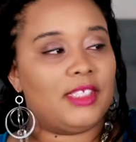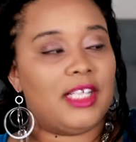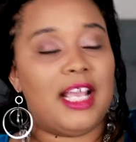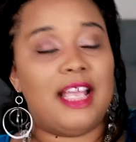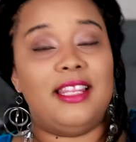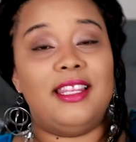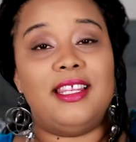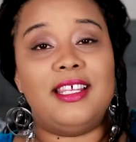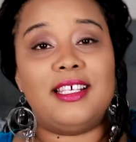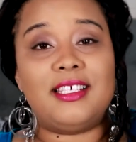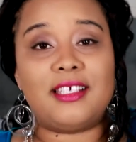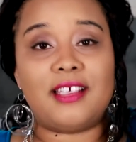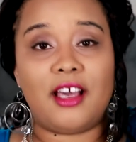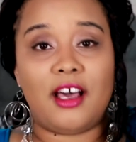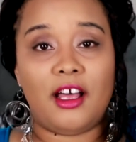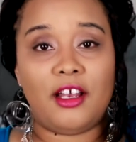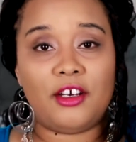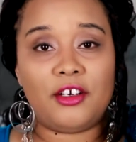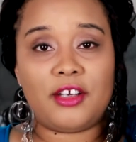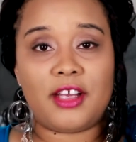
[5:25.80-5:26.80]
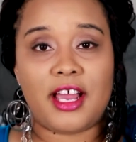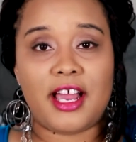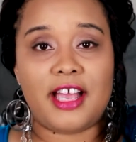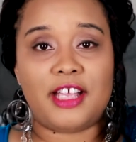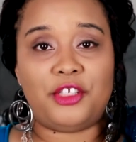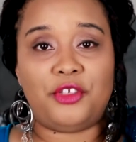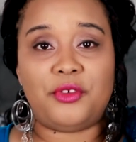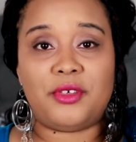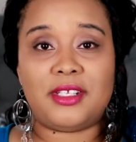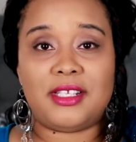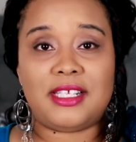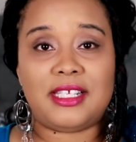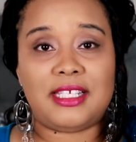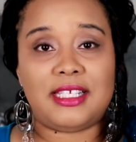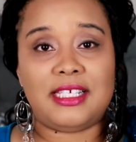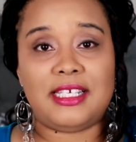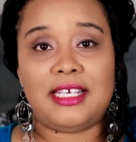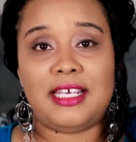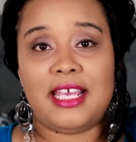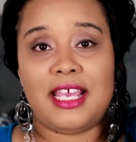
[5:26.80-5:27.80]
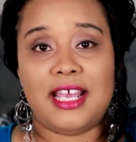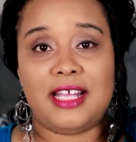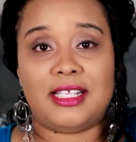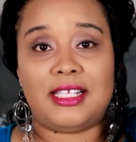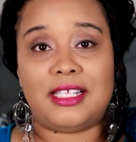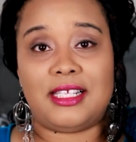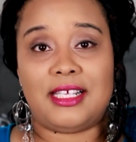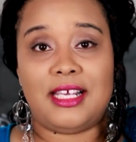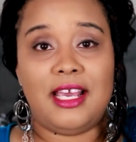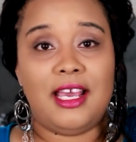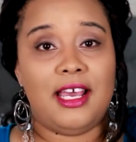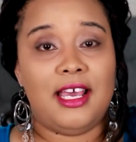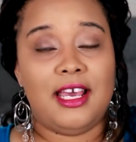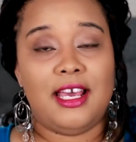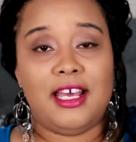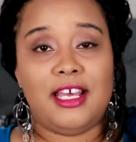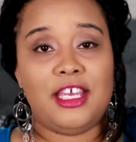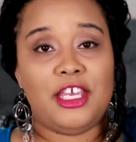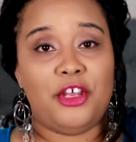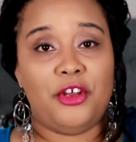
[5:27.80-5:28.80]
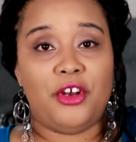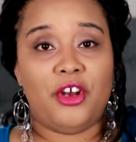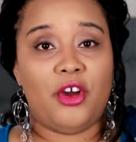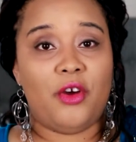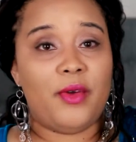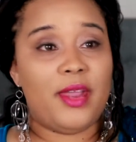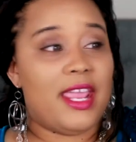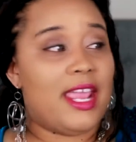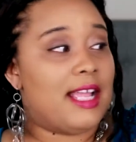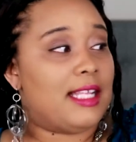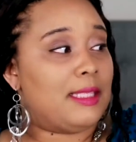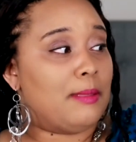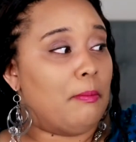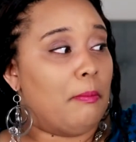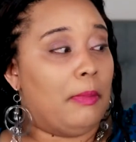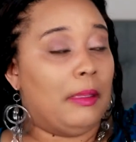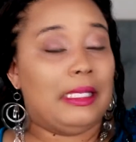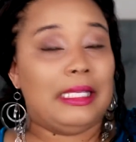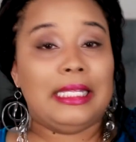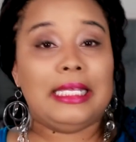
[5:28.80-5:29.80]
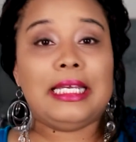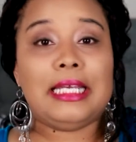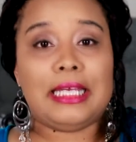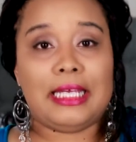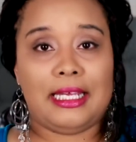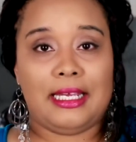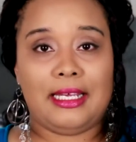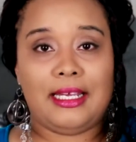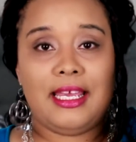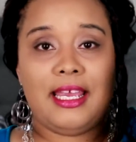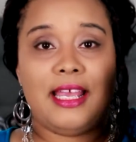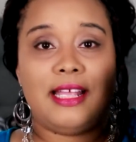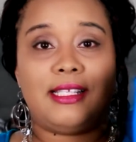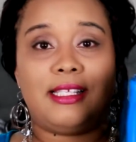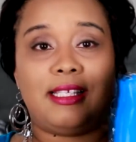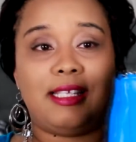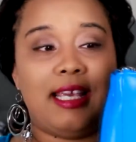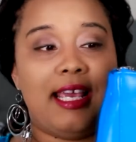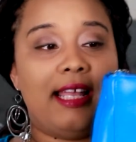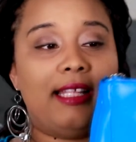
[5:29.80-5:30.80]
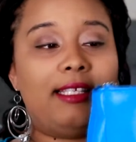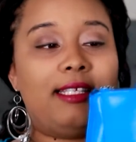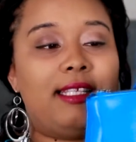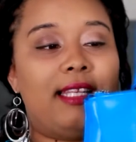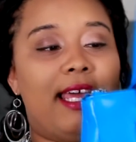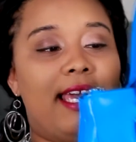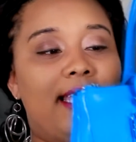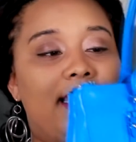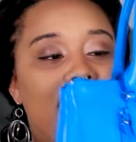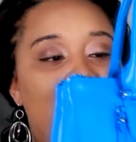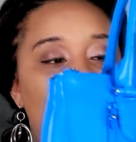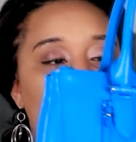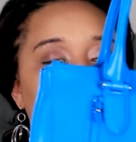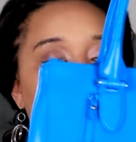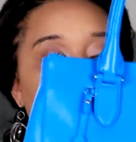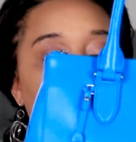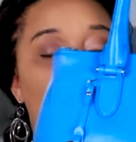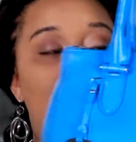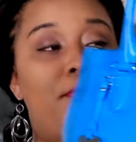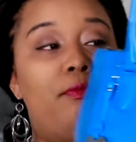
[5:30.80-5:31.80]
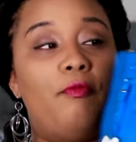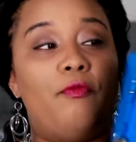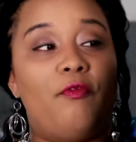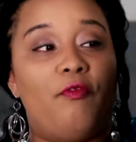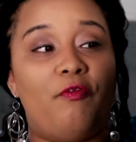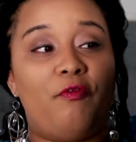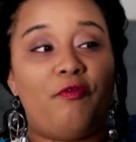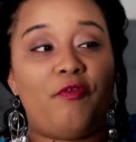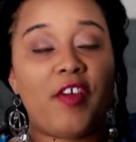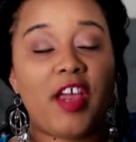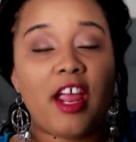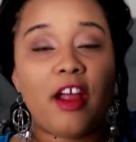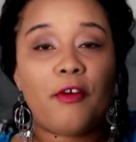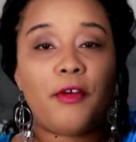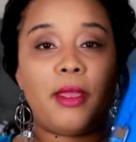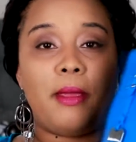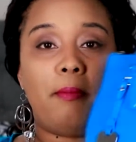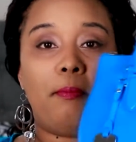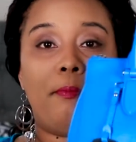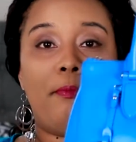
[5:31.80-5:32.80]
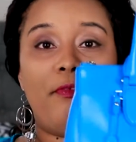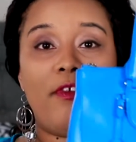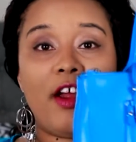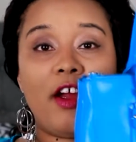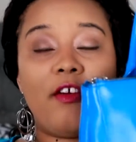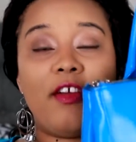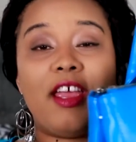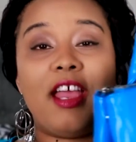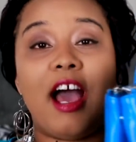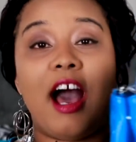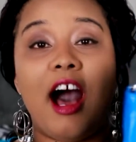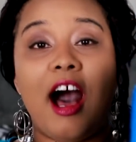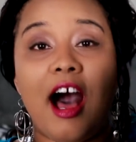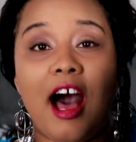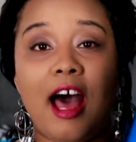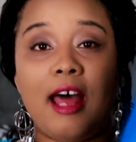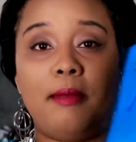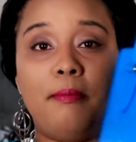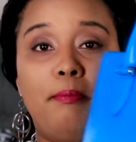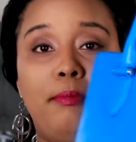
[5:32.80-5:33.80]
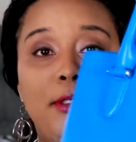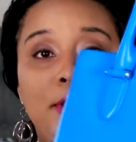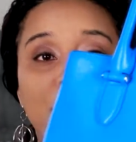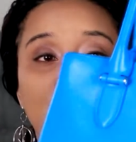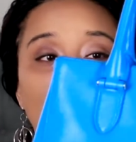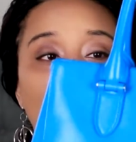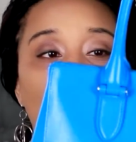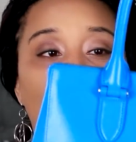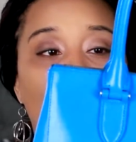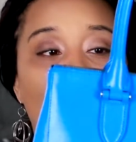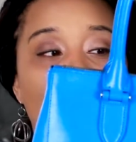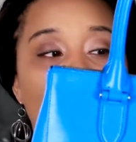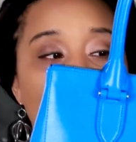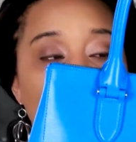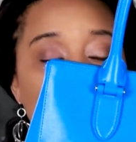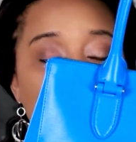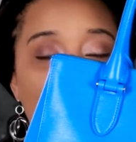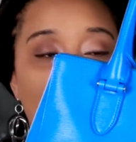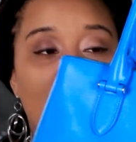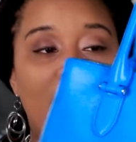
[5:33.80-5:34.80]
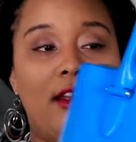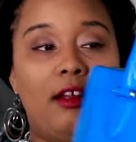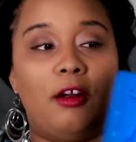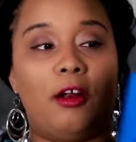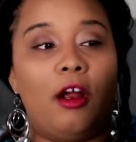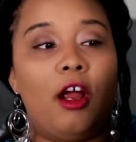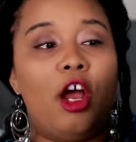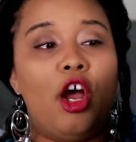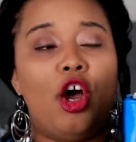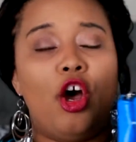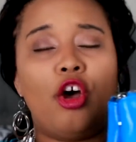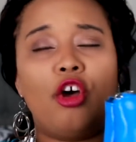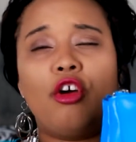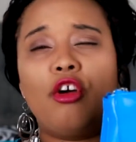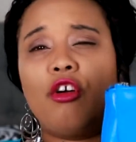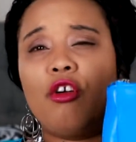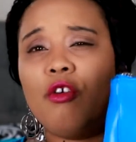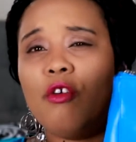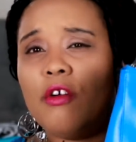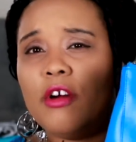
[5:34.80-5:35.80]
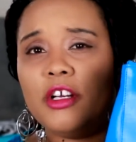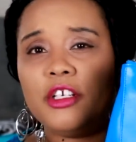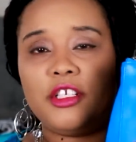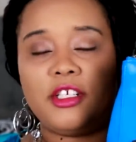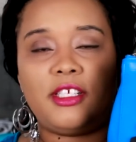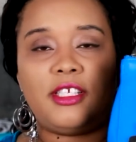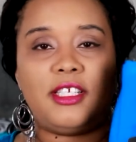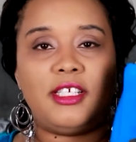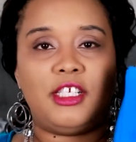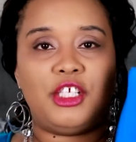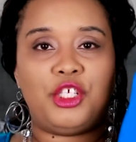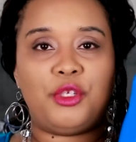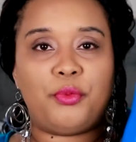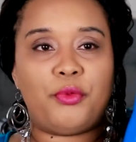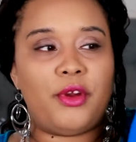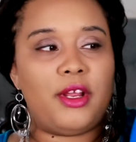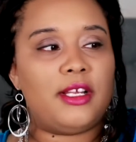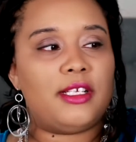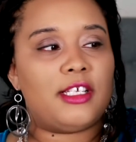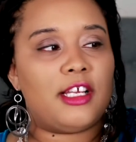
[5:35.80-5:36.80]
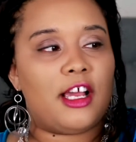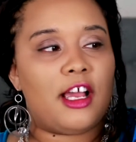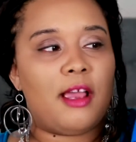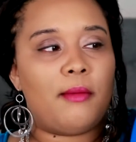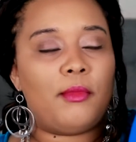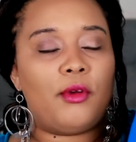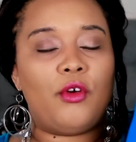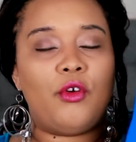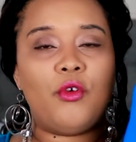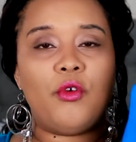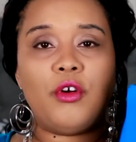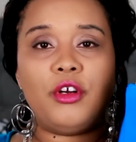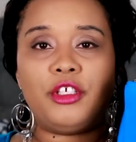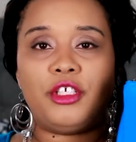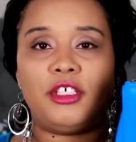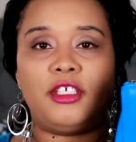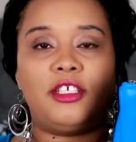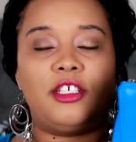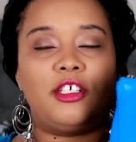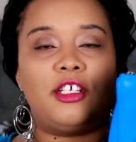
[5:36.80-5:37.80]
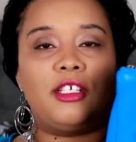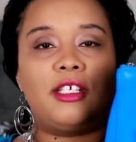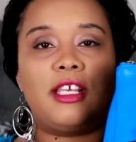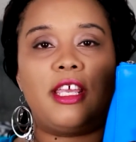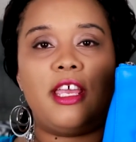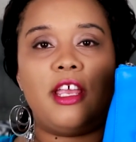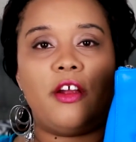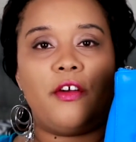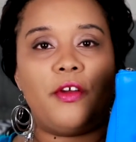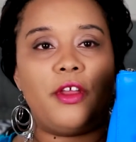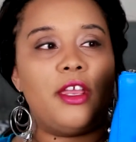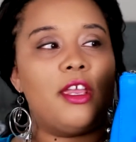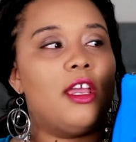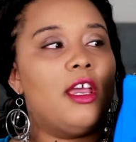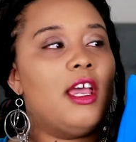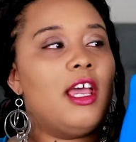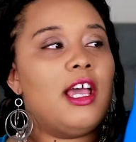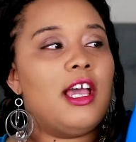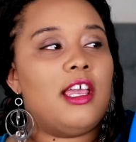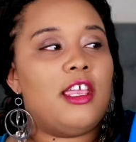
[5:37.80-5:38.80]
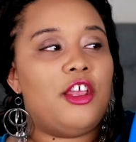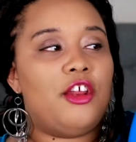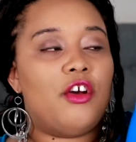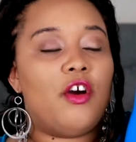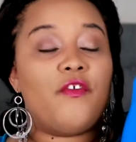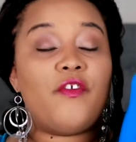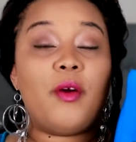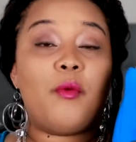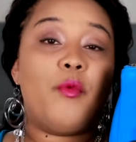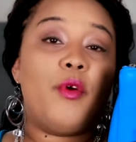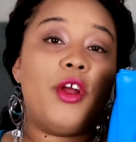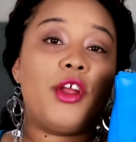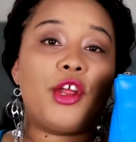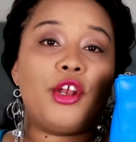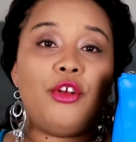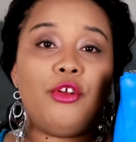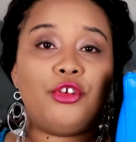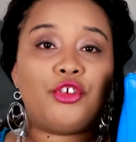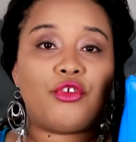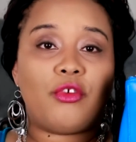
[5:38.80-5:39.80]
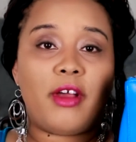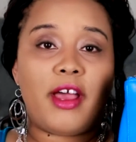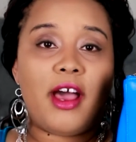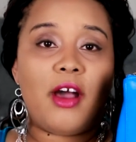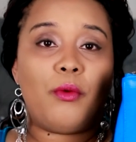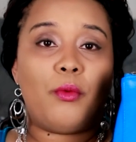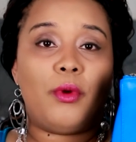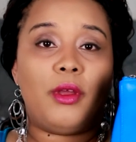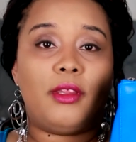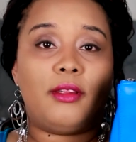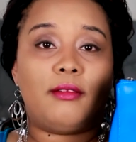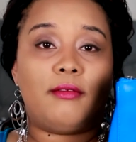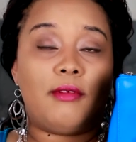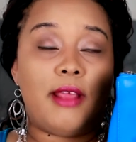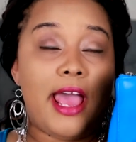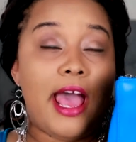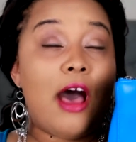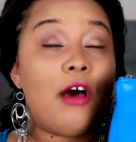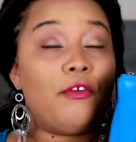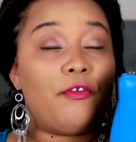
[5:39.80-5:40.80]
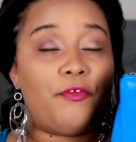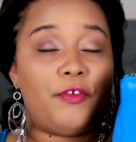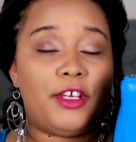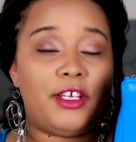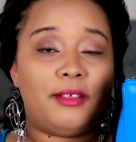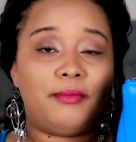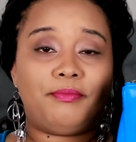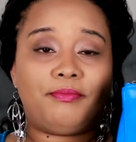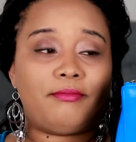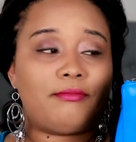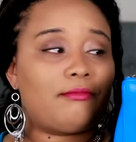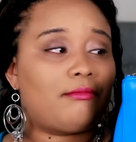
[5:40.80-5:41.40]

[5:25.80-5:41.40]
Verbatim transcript: And this color, guys, you can see it's, you know, it's blinging. It's like this very, very hot blue, bright color. Gorgeous in the springtime. Gorgeous to just carry, you know, if I'm wearing a neutral outfit,